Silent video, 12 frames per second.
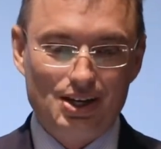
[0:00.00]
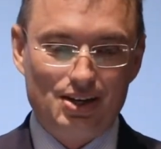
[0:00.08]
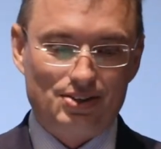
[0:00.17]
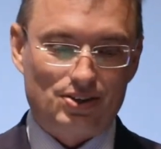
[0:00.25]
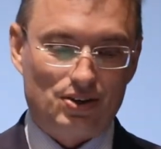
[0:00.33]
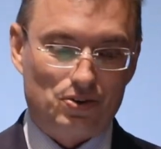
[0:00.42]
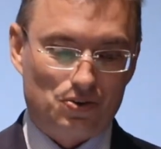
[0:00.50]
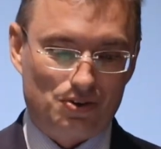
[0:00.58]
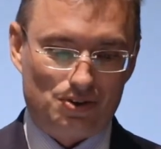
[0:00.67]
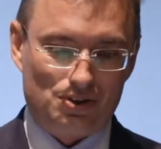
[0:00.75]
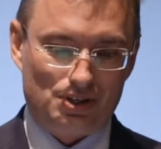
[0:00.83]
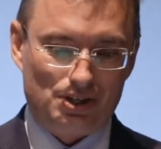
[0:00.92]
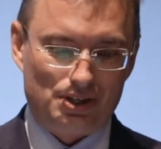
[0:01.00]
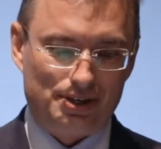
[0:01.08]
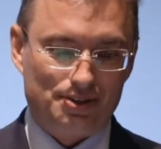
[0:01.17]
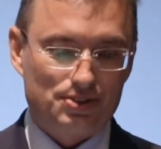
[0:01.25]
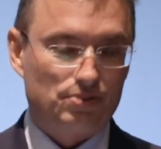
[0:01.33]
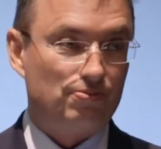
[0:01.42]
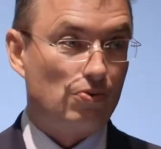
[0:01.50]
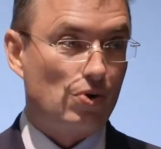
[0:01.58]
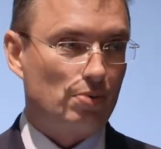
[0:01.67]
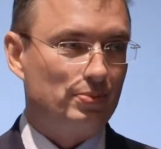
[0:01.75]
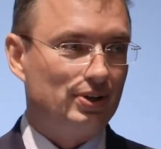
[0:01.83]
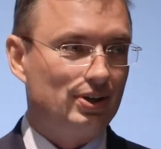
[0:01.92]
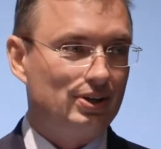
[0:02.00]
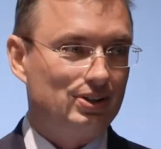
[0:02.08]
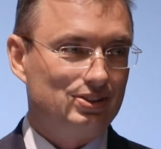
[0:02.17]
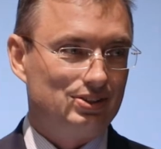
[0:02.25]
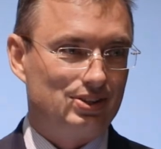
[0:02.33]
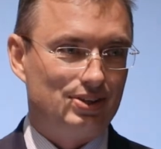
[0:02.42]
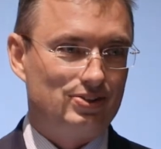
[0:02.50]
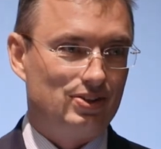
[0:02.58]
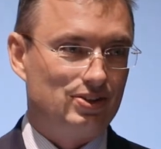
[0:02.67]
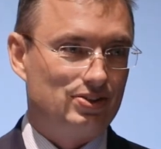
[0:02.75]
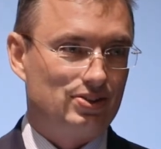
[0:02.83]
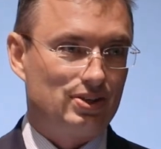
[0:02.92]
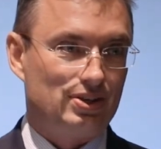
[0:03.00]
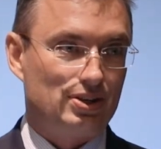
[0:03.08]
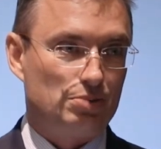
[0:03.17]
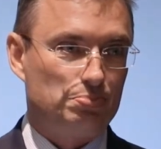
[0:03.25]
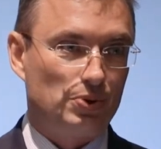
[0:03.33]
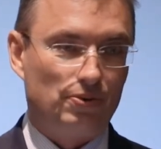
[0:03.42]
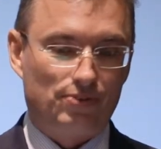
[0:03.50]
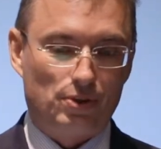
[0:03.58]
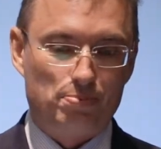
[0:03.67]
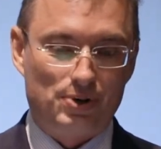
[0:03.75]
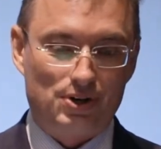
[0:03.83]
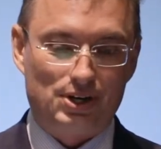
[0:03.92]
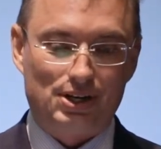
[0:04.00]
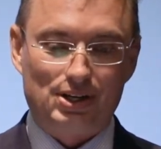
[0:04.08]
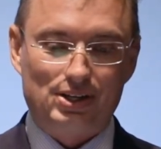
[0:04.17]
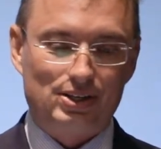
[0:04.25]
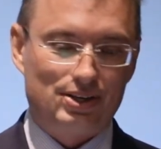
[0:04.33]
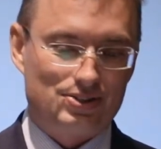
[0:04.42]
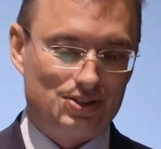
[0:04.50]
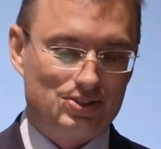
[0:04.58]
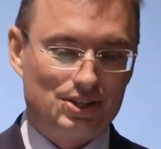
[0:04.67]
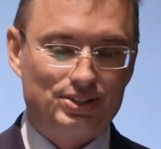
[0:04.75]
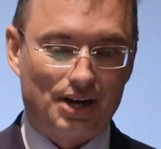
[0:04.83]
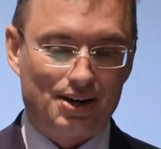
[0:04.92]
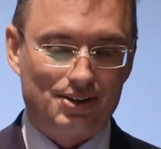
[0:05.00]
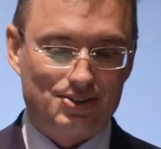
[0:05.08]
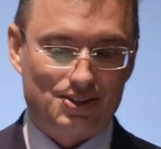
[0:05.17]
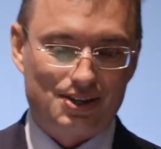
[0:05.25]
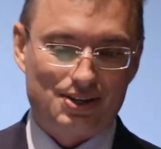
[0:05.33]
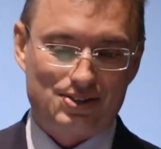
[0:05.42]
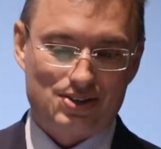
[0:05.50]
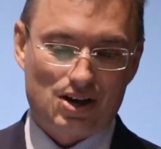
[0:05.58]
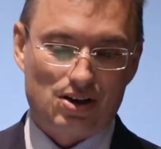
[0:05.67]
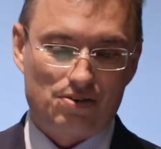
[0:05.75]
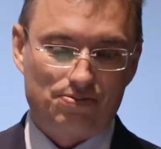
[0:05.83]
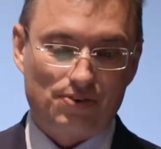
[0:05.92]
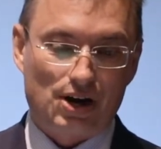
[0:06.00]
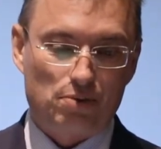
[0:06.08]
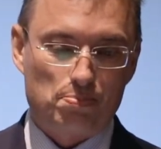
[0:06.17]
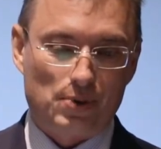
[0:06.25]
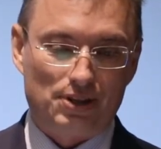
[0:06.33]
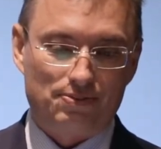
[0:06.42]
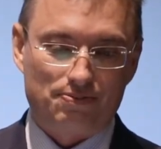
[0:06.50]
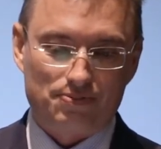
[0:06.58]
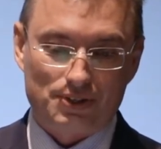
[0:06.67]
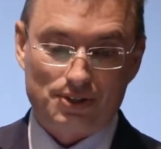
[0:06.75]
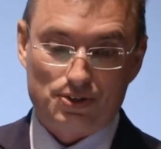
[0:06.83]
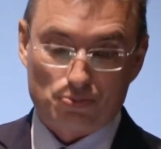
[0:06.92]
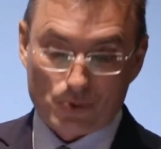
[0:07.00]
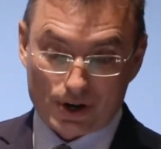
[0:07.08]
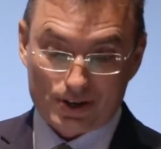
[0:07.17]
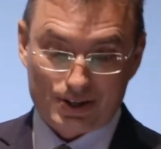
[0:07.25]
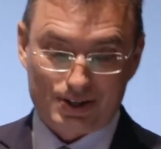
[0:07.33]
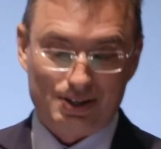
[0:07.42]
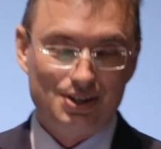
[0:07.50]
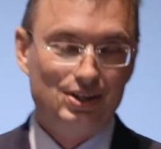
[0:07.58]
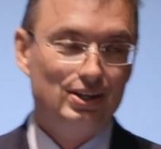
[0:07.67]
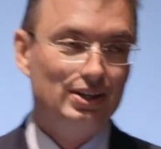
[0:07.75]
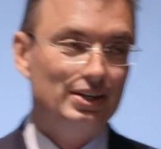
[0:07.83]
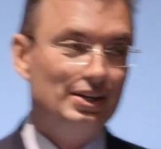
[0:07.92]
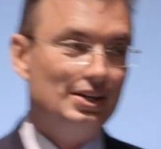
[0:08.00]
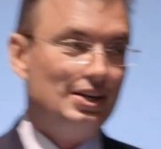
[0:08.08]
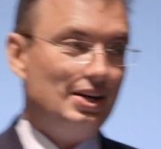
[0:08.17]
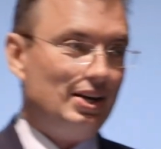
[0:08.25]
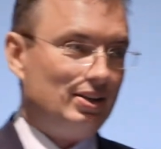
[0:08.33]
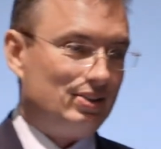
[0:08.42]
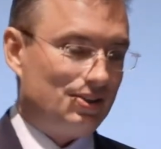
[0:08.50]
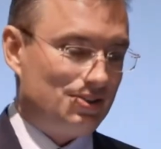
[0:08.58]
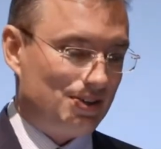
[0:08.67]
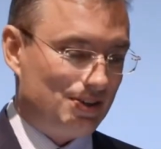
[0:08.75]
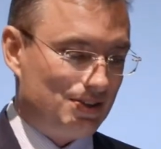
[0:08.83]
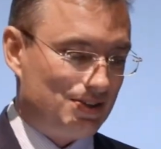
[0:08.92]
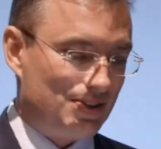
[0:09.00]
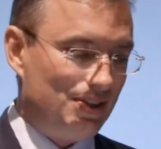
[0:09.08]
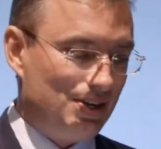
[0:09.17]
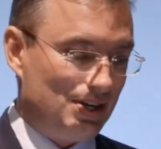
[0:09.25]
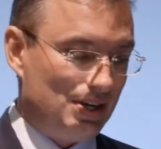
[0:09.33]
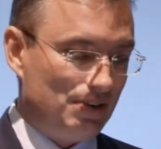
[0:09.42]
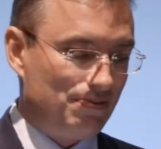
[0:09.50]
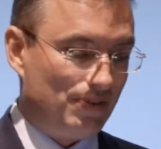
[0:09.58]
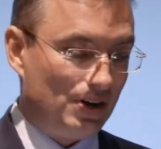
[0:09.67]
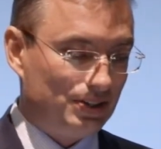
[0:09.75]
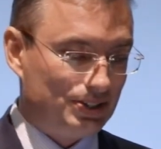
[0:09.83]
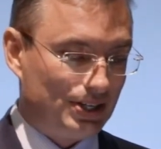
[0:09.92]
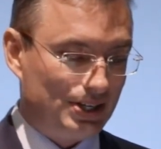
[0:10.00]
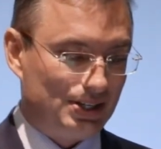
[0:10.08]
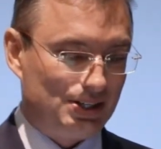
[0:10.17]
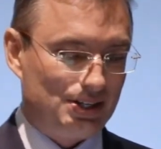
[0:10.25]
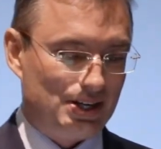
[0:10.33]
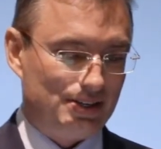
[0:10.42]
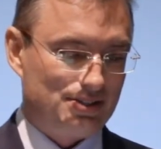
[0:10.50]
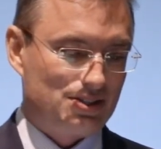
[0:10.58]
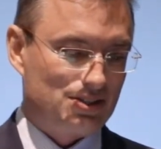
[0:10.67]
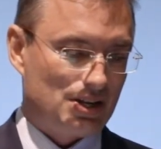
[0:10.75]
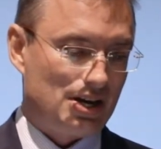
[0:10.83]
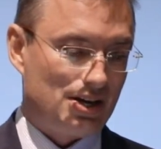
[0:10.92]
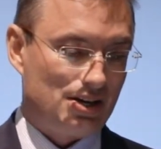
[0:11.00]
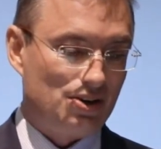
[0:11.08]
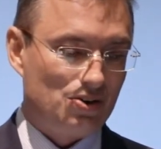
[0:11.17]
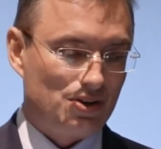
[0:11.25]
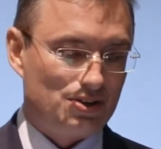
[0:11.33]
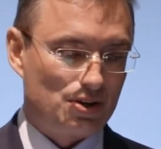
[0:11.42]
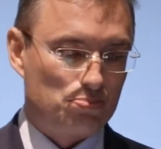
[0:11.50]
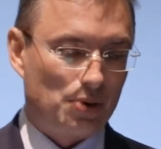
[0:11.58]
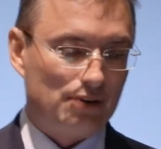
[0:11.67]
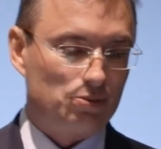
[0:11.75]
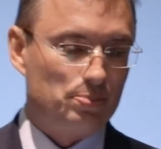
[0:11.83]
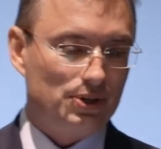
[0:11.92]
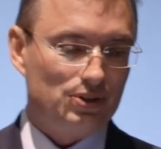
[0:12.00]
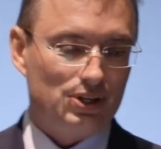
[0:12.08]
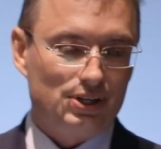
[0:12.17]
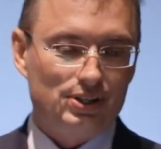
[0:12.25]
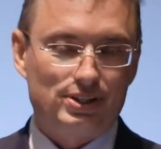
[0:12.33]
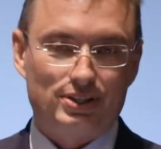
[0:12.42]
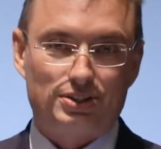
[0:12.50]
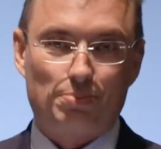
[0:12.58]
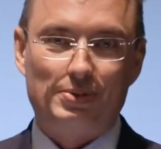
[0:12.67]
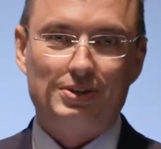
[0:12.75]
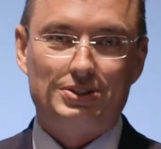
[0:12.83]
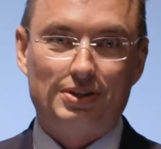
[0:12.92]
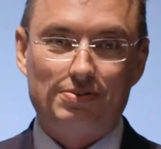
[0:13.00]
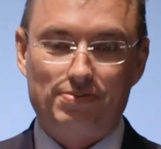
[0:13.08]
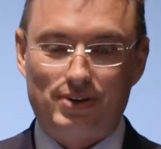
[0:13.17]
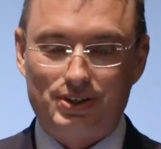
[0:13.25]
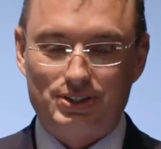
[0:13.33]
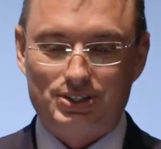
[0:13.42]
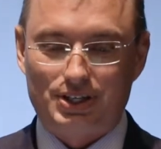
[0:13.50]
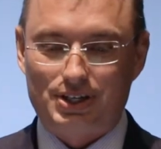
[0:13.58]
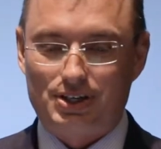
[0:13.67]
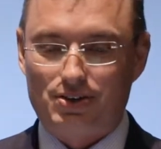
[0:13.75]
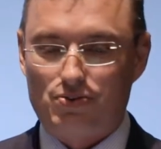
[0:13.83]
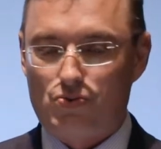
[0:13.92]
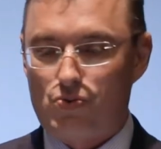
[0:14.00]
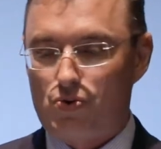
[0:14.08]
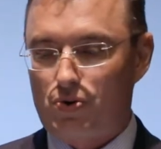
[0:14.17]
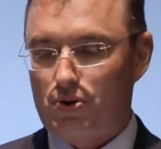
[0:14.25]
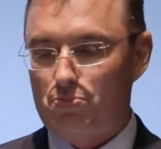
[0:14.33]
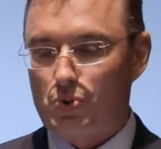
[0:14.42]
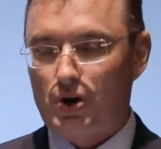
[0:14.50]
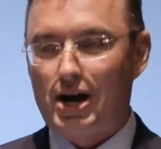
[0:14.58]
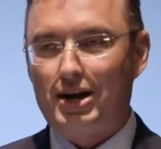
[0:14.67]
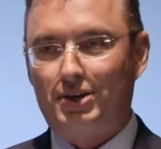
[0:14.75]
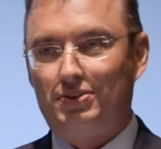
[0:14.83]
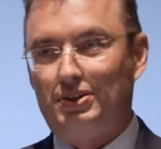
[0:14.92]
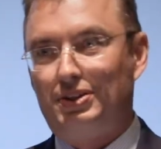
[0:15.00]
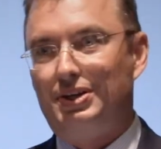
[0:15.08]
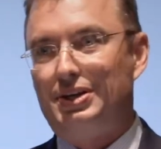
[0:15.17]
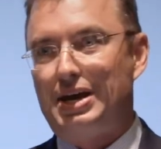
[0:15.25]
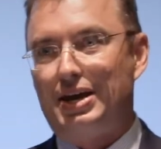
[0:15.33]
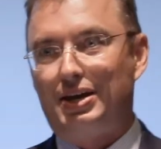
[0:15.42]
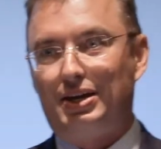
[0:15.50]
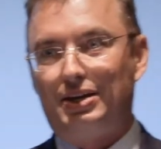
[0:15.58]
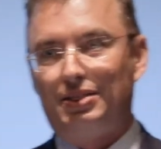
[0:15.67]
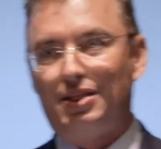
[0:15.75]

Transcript: So here's a formula. This is the proof of the pudding. This is the genesis of Frank Benford's work. This is the function. It's known as a probability distribution function, or more accurately, a